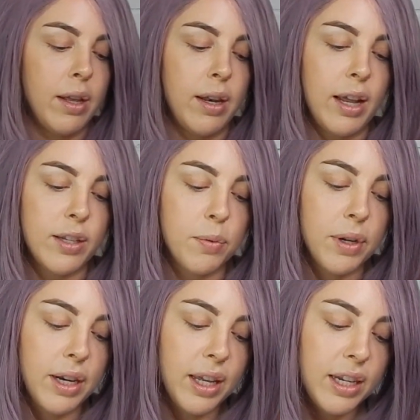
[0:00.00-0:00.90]
Next, we're
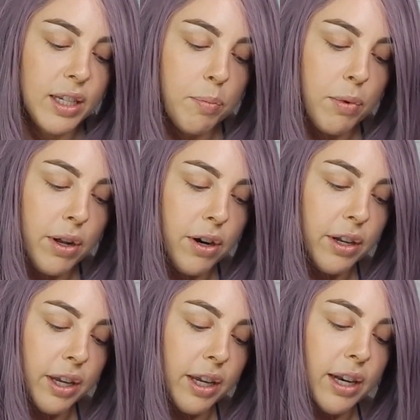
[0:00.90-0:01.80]
going to get into
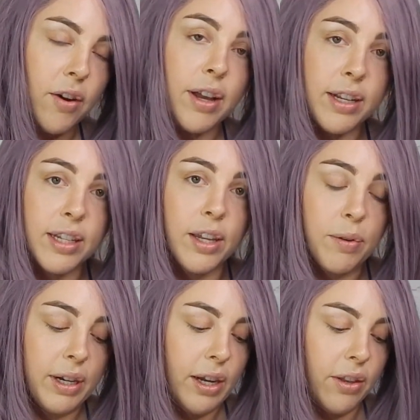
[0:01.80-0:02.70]
Monarchy. Now, I can tell you
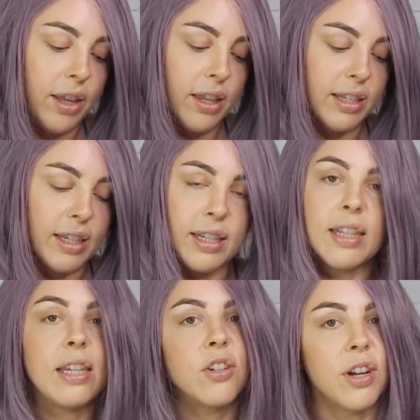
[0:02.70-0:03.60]
right now that this is
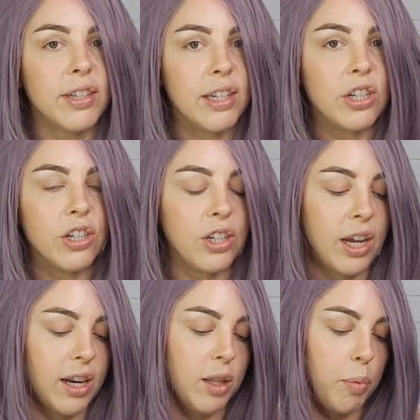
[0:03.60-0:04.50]
the transition
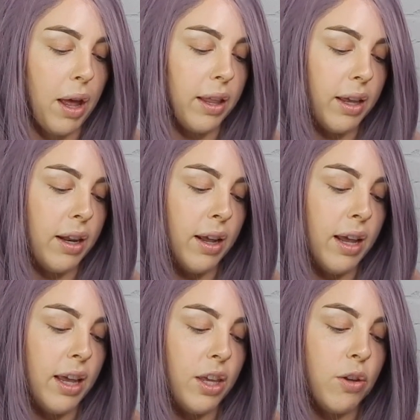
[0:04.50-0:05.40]
shade in the palette.
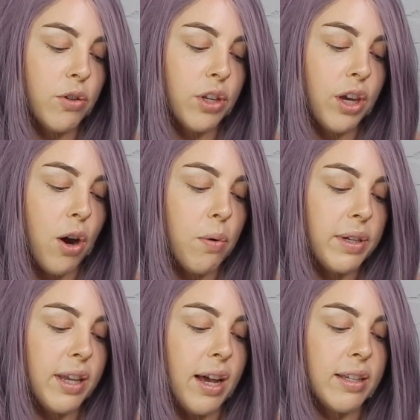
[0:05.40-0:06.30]
He usually
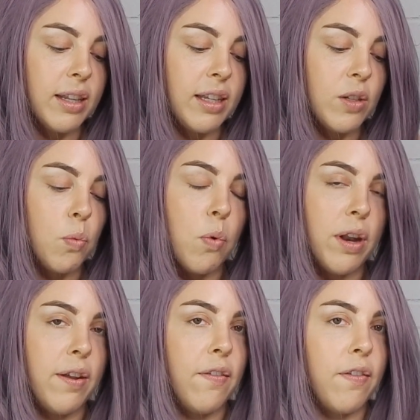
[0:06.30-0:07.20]
always has at least
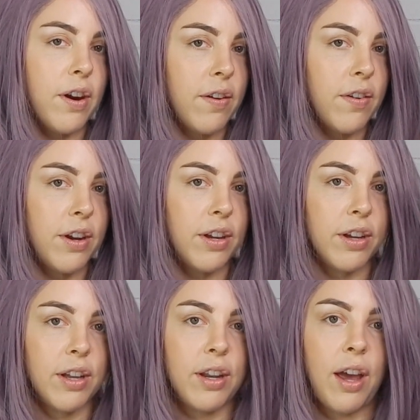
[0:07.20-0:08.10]
one very, very
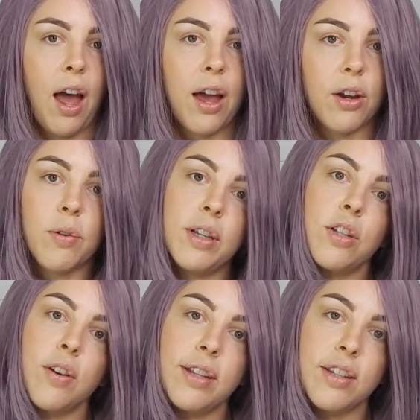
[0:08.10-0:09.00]
good crease
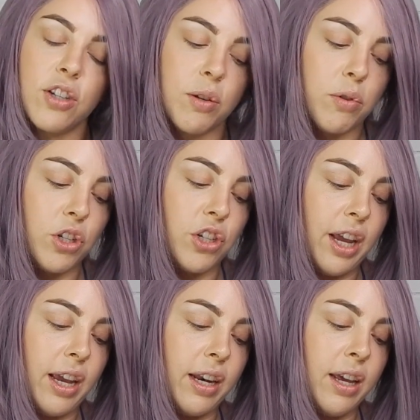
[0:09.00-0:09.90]
transition
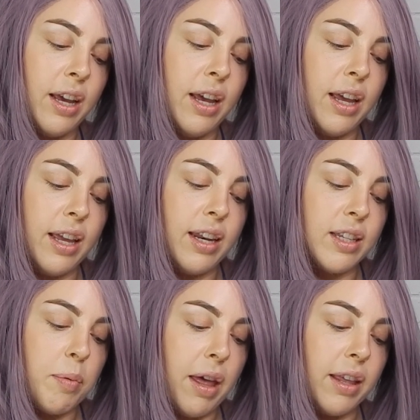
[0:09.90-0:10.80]
shade in
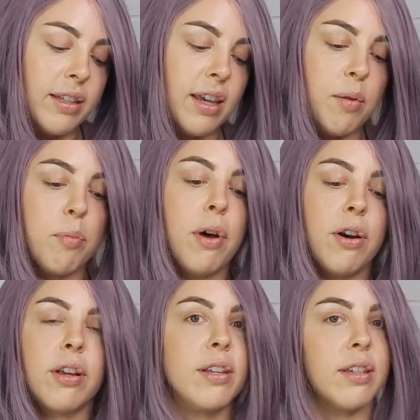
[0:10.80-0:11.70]
his palettes, and
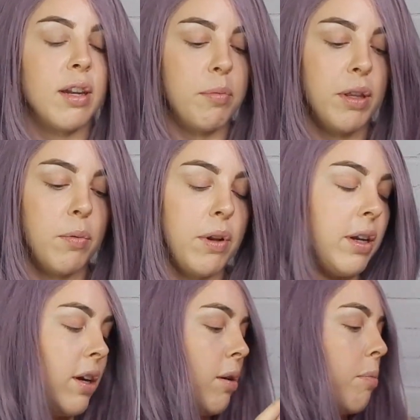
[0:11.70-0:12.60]
Monarchy is going to be the one
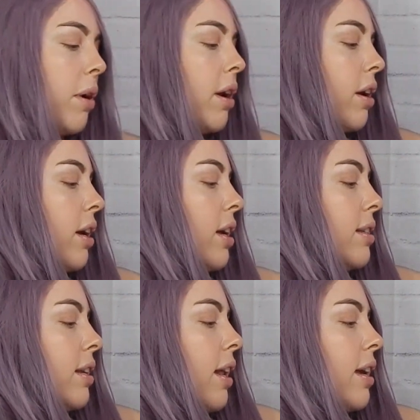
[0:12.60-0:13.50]
here. Monarchy is
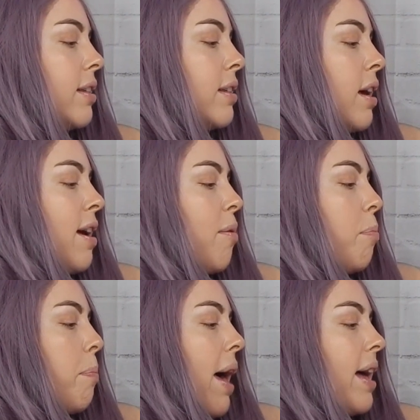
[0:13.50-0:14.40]
a nice
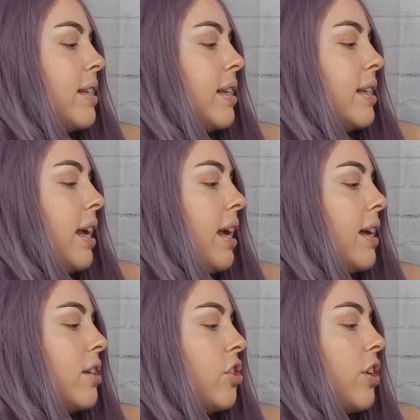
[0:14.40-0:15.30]
matte
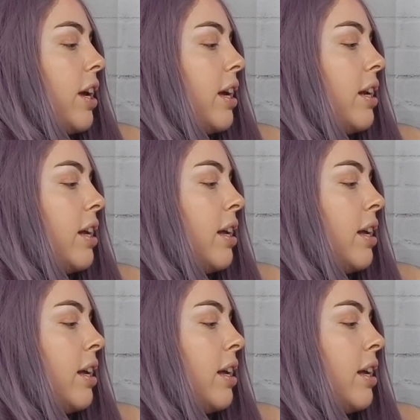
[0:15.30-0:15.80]
tan shade.